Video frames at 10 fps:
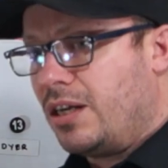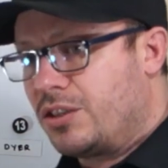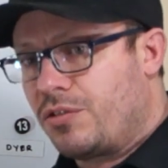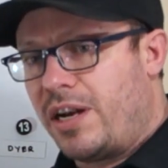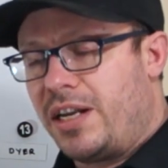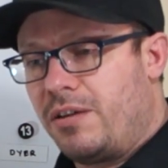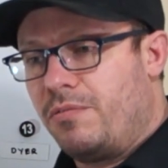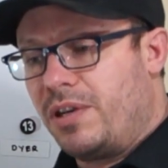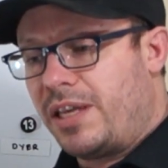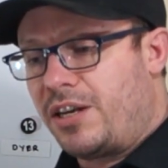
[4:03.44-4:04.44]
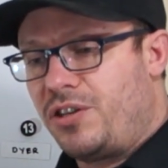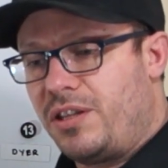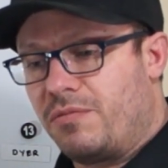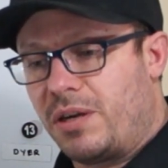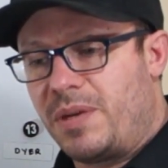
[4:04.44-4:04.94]
training with actually
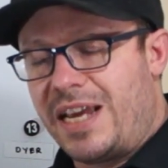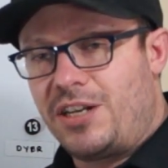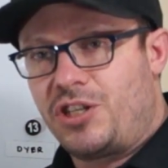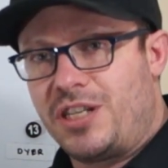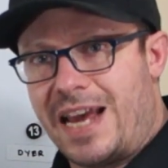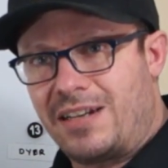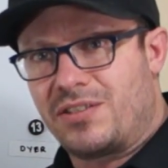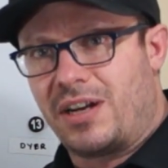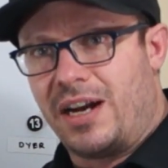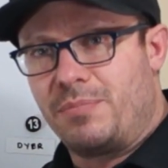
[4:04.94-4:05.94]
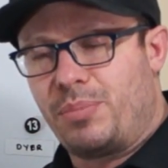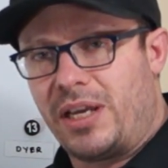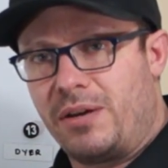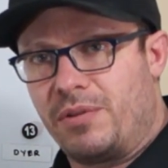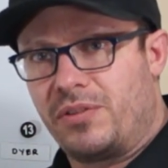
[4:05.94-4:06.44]
the Rugby HDX side and
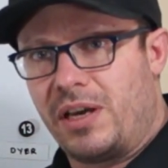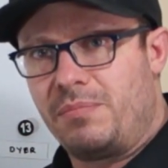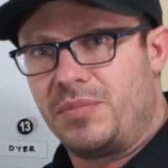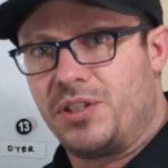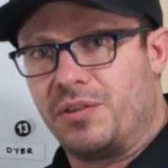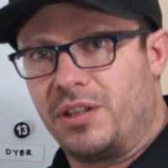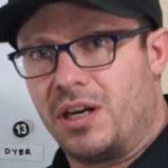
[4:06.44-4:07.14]
playing with them during the